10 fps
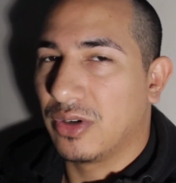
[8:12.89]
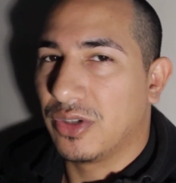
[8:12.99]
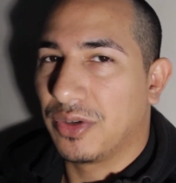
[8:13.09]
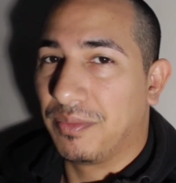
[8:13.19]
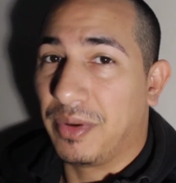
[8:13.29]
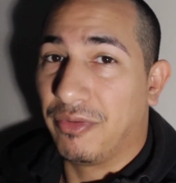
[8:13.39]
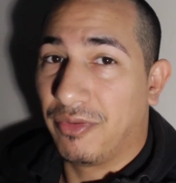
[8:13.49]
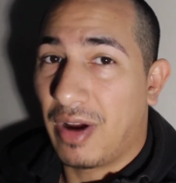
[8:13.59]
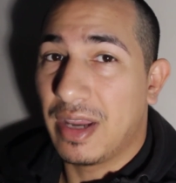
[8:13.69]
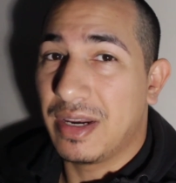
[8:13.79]
You should be
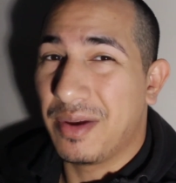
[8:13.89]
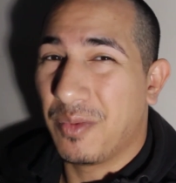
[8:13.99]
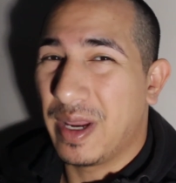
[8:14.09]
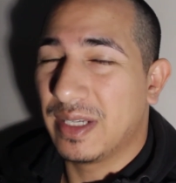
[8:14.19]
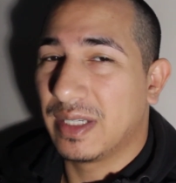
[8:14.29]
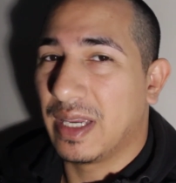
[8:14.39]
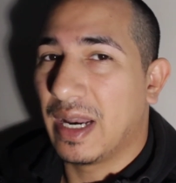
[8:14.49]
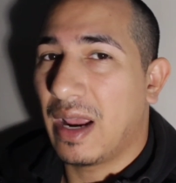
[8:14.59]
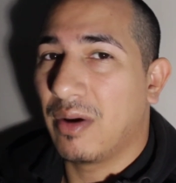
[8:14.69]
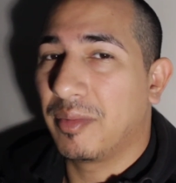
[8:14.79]
finding ways to
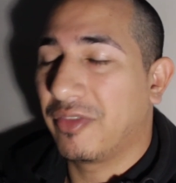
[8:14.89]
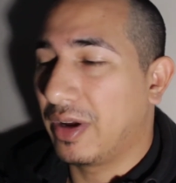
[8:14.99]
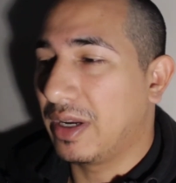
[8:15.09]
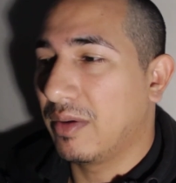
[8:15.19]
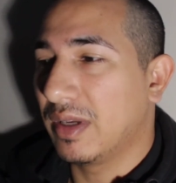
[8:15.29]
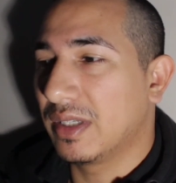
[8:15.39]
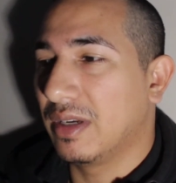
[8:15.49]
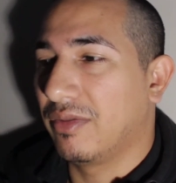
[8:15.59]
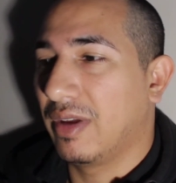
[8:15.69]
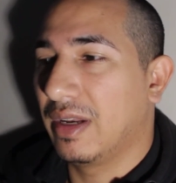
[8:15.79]
get out, finding ways to
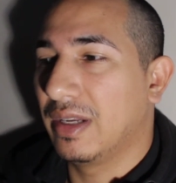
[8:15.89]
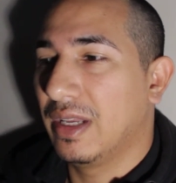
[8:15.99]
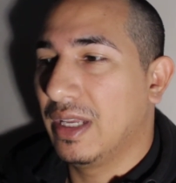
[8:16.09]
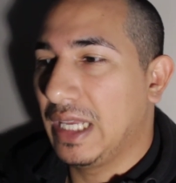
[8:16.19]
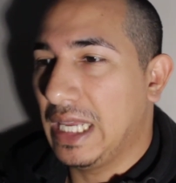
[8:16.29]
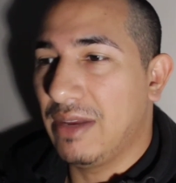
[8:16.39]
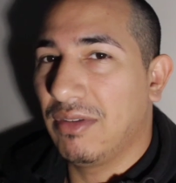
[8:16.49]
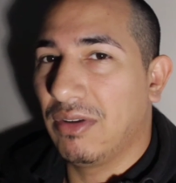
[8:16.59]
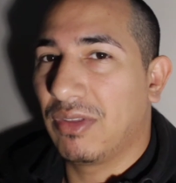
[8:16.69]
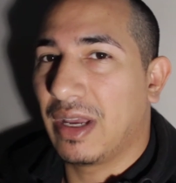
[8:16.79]
defend,
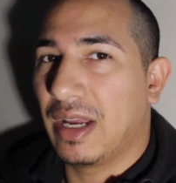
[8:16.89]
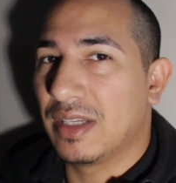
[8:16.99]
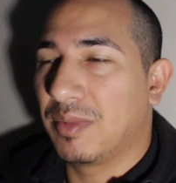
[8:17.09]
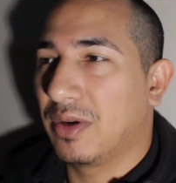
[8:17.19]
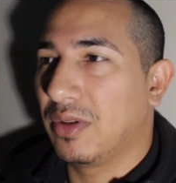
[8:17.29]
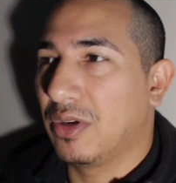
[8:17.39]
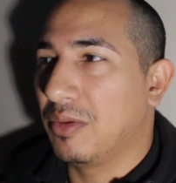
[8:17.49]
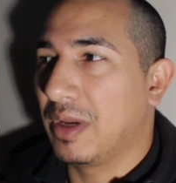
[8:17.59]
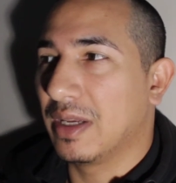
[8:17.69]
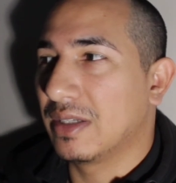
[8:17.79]
even if the guy is bigger than
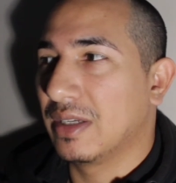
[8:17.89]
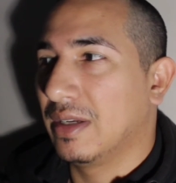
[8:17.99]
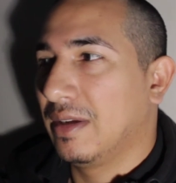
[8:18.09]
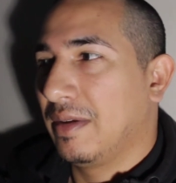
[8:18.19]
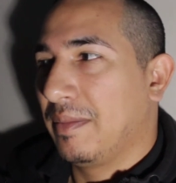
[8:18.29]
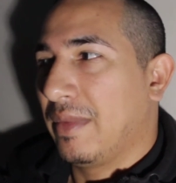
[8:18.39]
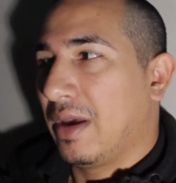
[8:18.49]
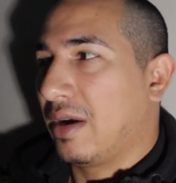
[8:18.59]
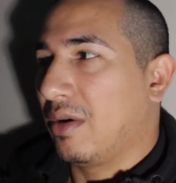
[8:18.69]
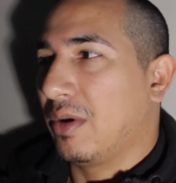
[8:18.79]
you, because,
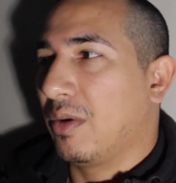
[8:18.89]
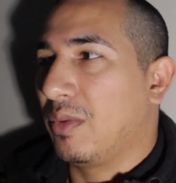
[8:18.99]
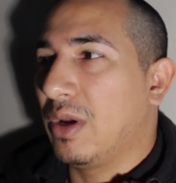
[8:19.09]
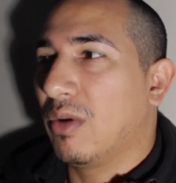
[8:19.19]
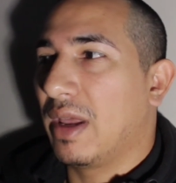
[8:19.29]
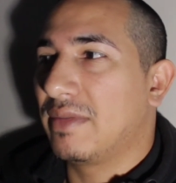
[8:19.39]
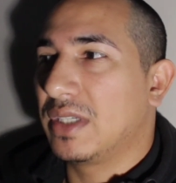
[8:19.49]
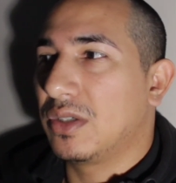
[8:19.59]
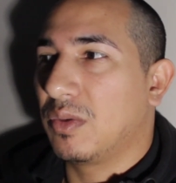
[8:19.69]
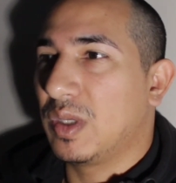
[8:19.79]
I don't know, in a real life
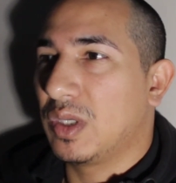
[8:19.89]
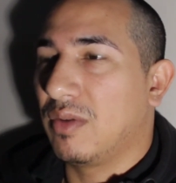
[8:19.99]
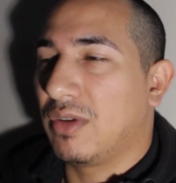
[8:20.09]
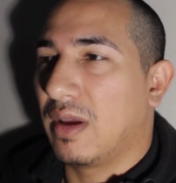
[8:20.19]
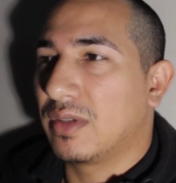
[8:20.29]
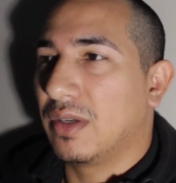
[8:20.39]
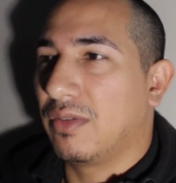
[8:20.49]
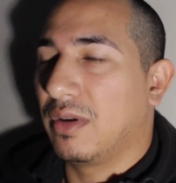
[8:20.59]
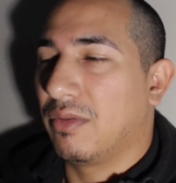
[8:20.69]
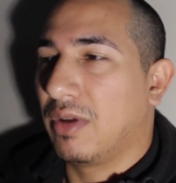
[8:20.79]
situation, if you have
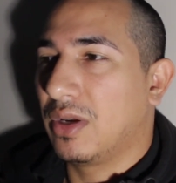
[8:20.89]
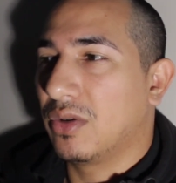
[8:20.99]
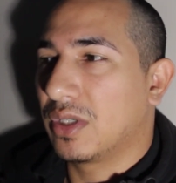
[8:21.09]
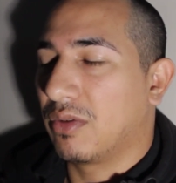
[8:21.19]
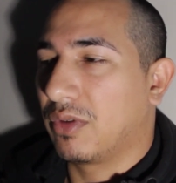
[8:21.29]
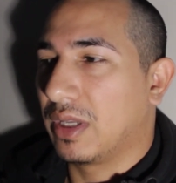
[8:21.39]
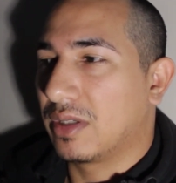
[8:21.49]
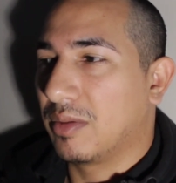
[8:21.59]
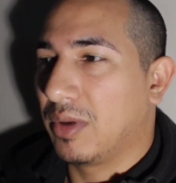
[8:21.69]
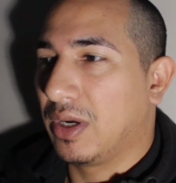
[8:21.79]
to defend yourself
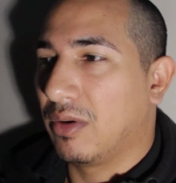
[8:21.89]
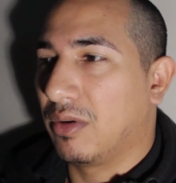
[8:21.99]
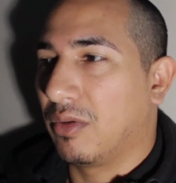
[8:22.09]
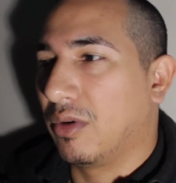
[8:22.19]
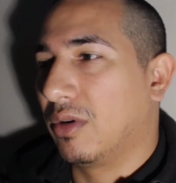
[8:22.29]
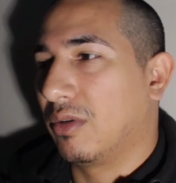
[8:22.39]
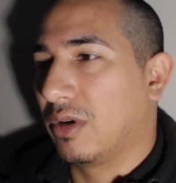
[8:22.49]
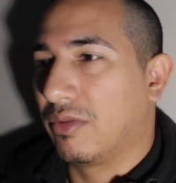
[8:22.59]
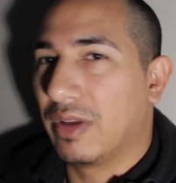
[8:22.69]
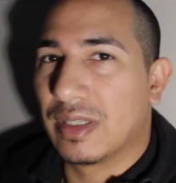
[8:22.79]
against somebody
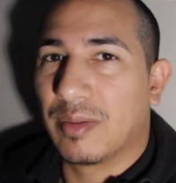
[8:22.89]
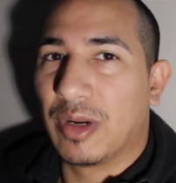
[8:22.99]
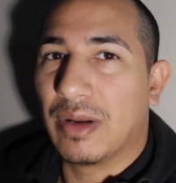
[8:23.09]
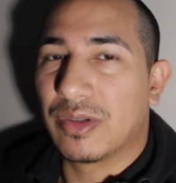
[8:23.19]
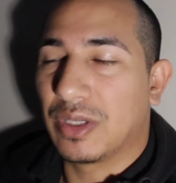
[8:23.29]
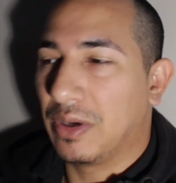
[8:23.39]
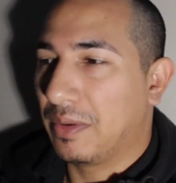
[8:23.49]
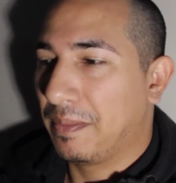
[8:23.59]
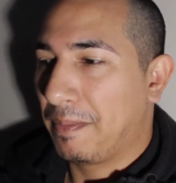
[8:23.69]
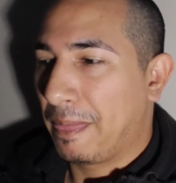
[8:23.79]
or defend someone else,
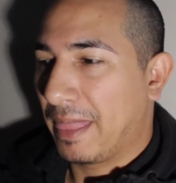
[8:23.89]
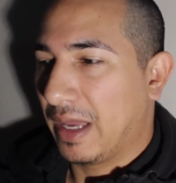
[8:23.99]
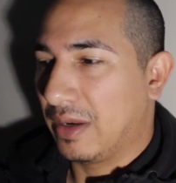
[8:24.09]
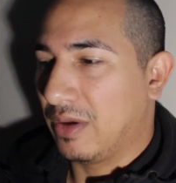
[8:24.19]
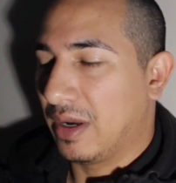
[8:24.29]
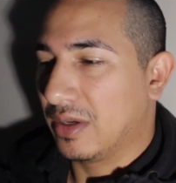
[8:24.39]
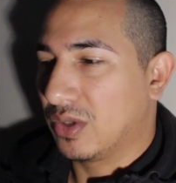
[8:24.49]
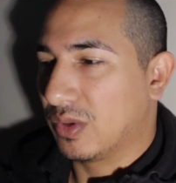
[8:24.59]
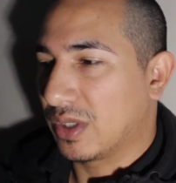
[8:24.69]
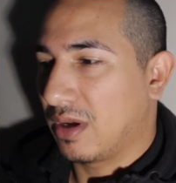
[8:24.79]
and you get
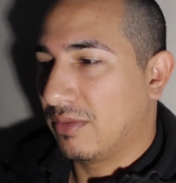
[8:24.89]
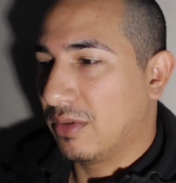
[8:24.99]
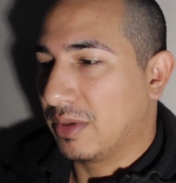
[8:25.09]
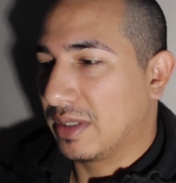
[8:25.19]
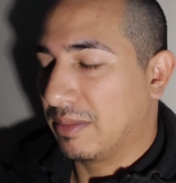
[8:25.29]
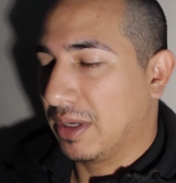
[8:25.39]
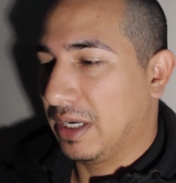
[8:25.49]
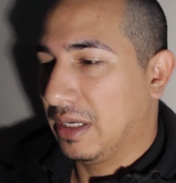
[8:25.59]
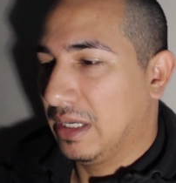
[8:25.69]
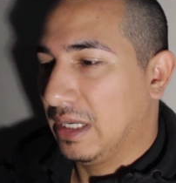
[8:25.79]
into a scuffle with somebody,